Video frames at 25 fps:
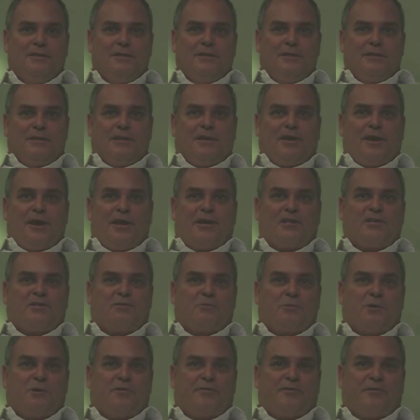Next,
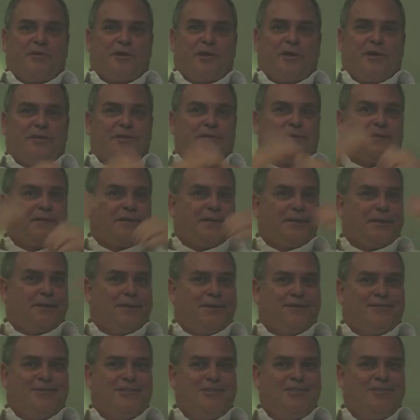we've got
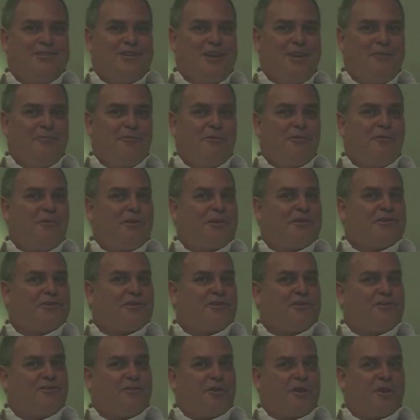just general things that
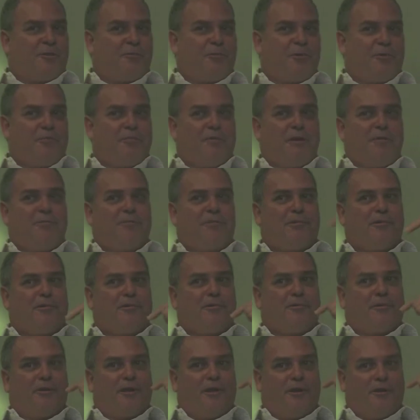you've got to remember
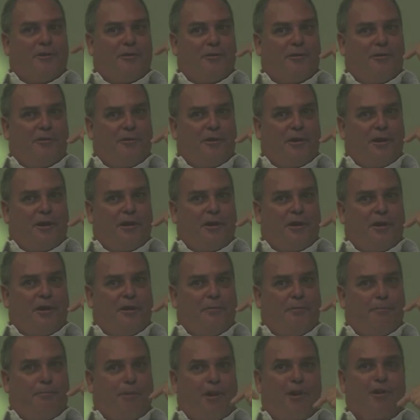that
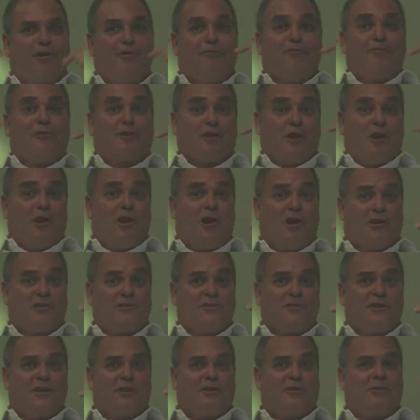are part of the cost,
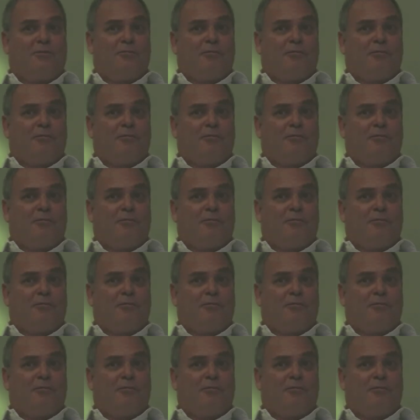and that could be